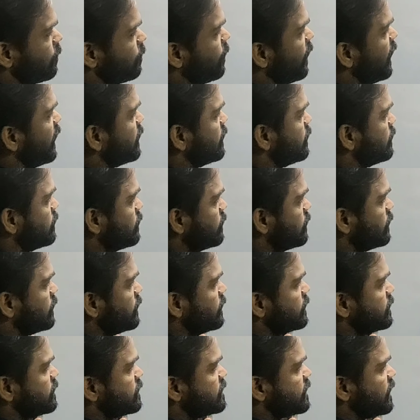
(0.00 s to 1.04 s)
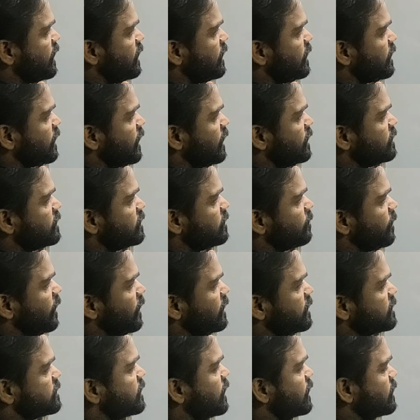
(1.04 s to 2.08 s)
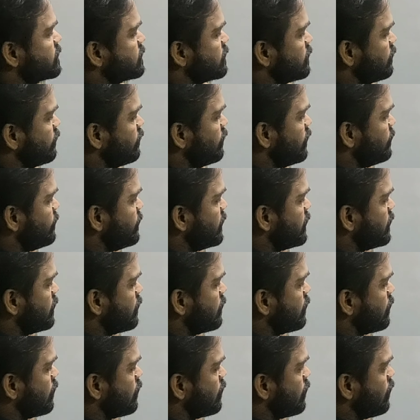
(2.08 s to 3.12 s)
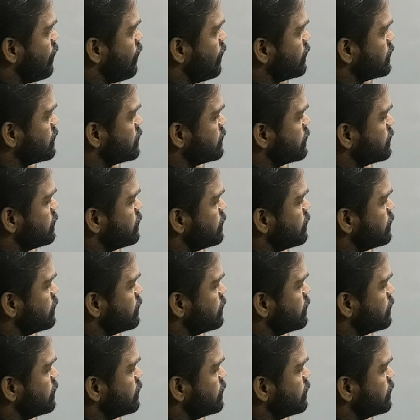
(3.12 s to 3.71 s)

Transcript: by tan 90 minus x will be cot